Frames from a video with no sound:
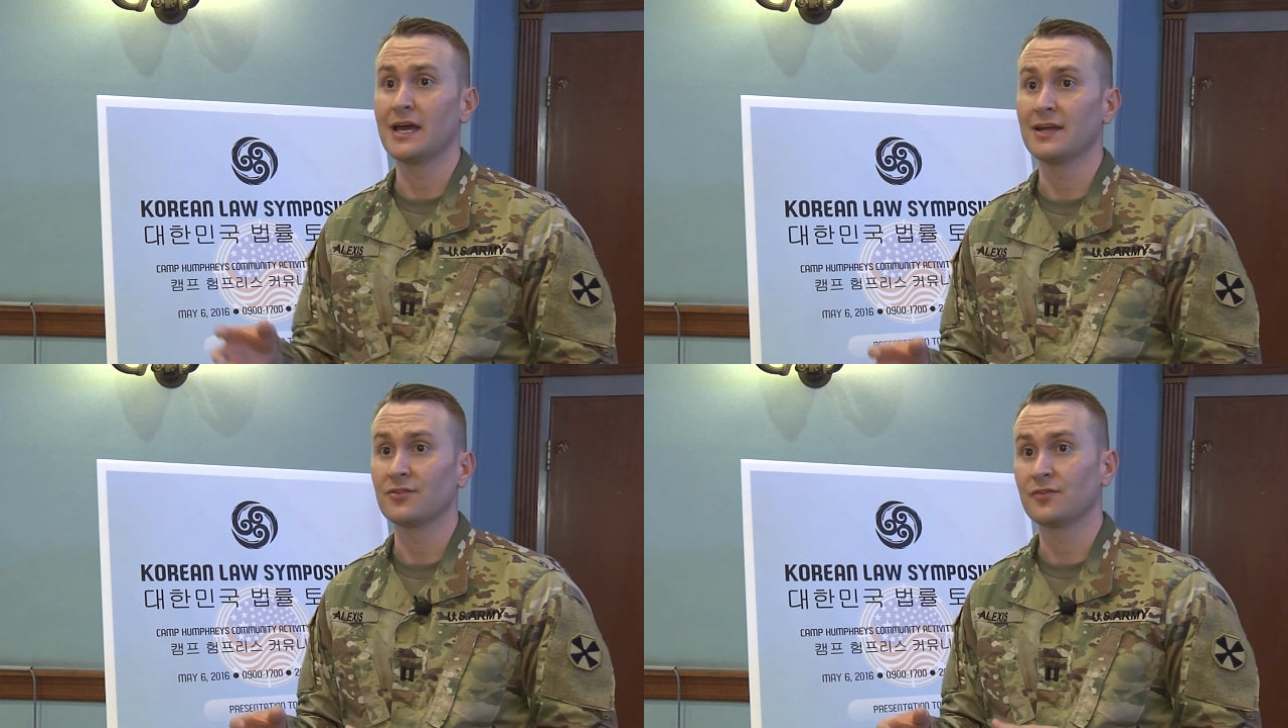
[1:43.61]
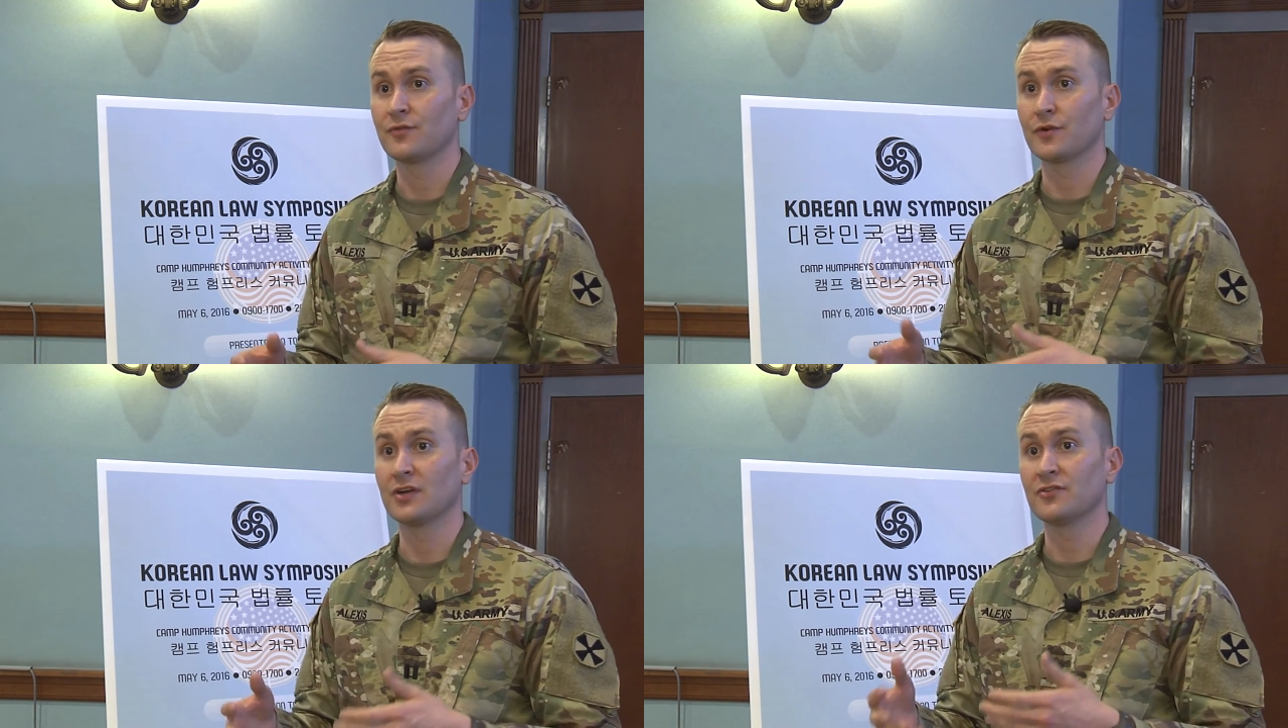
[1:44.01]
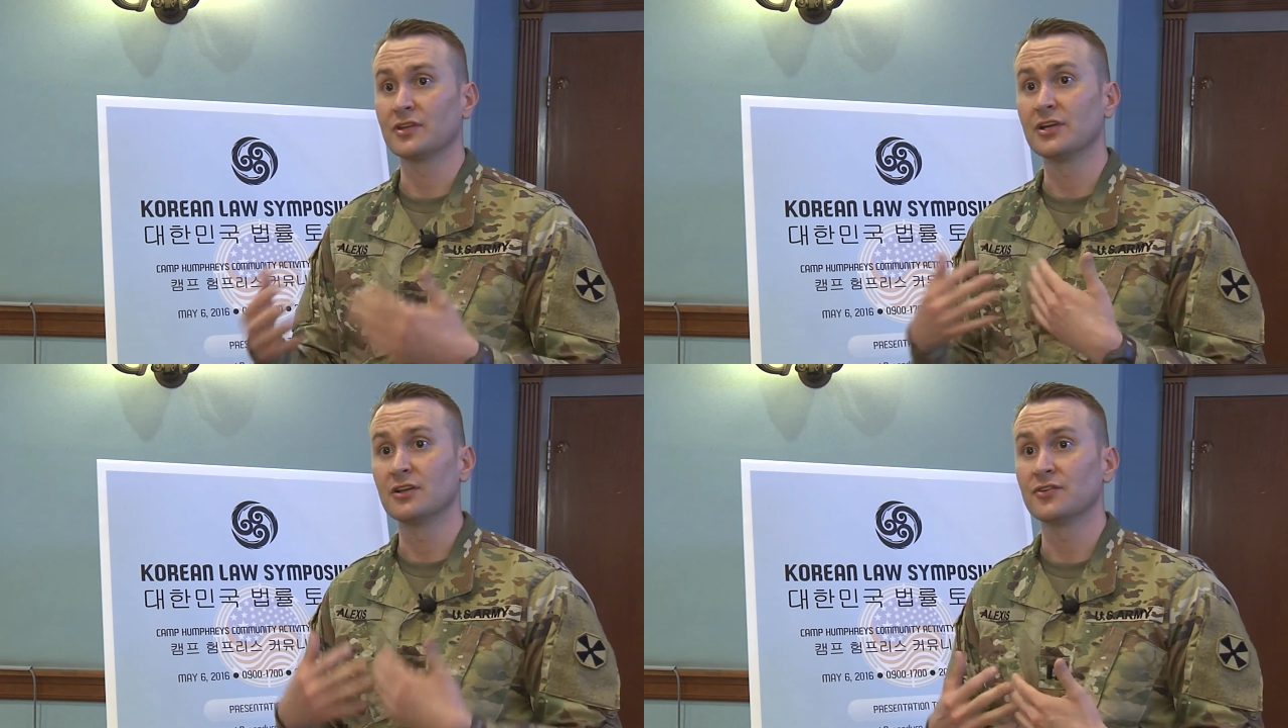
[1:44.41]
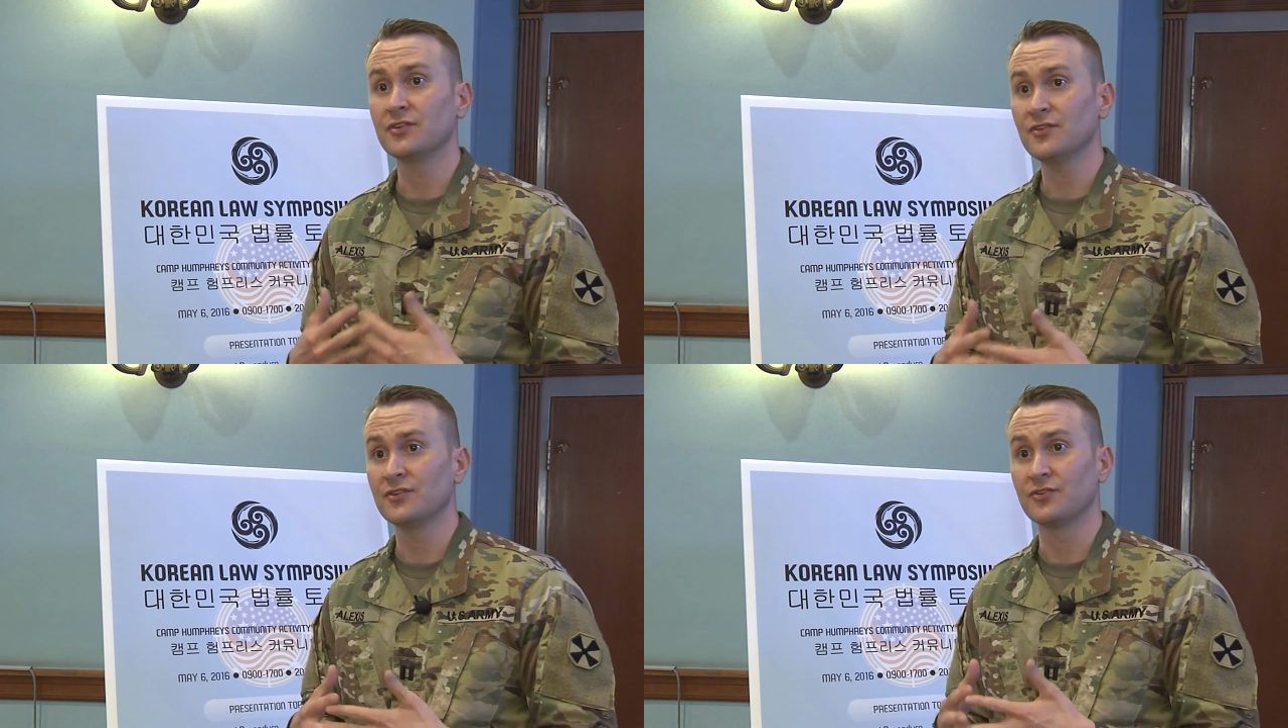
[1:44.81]
as for us legal
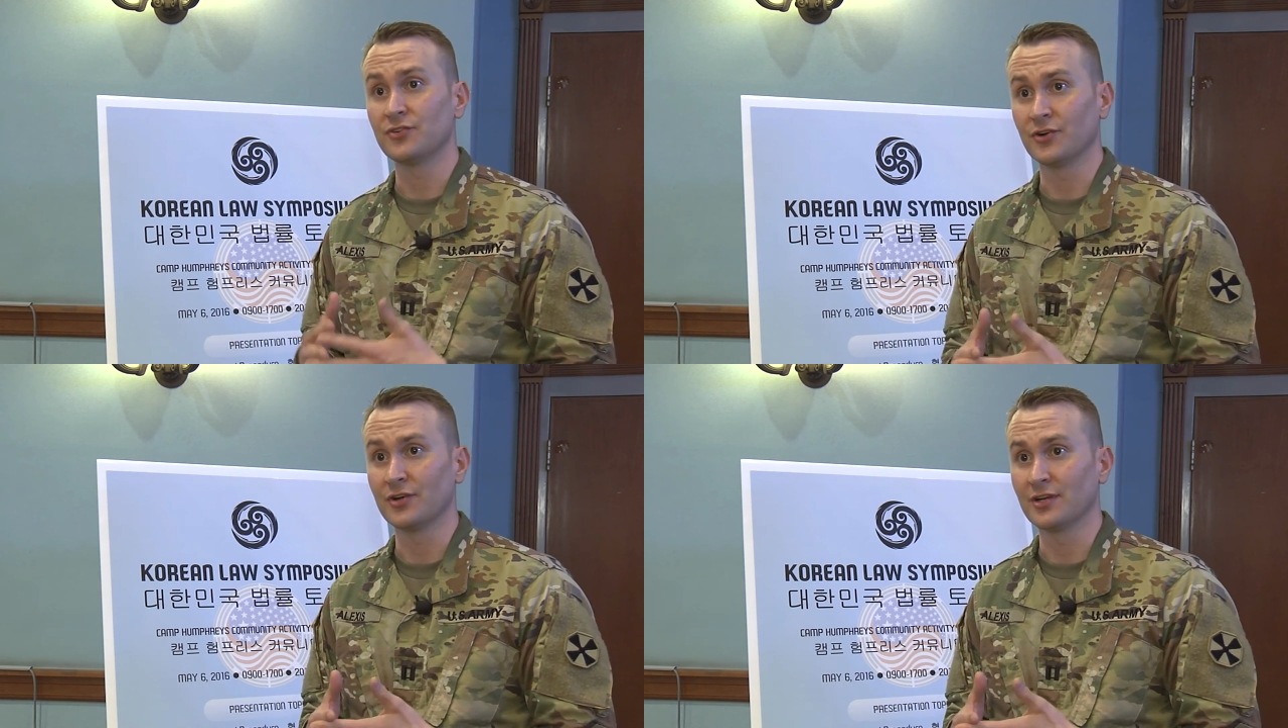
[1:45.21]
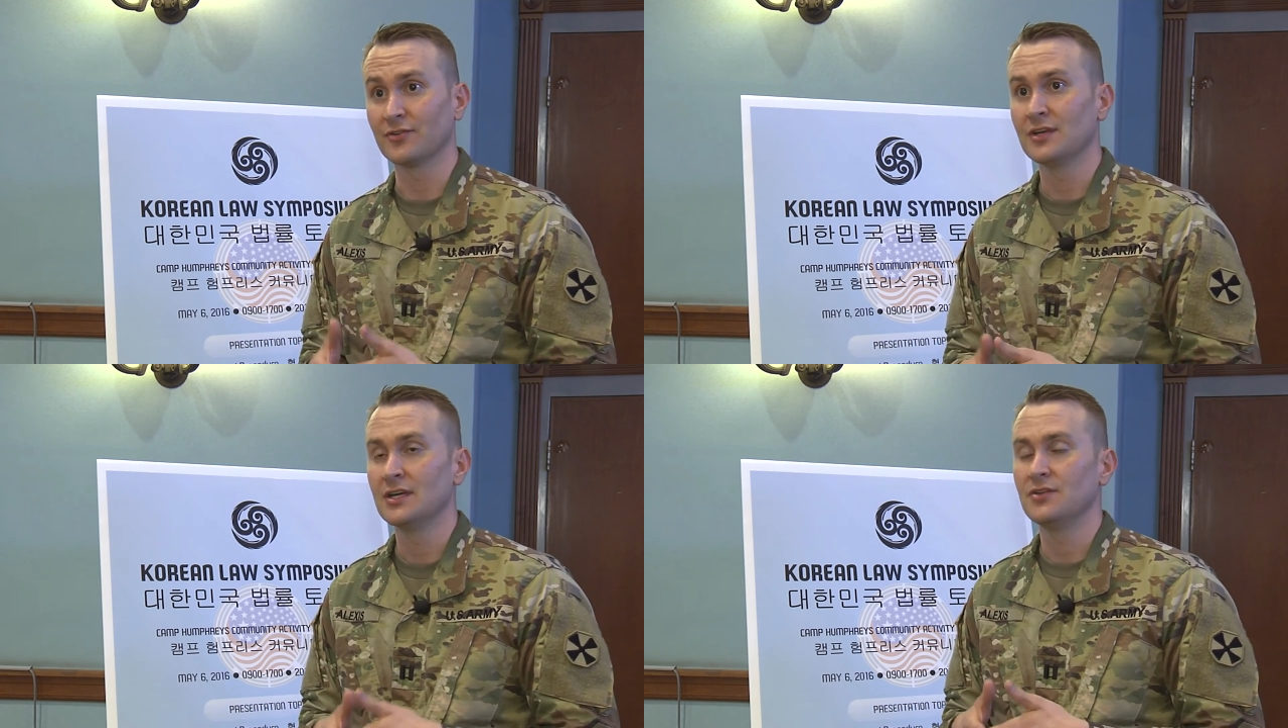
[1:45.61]
assistance attorneys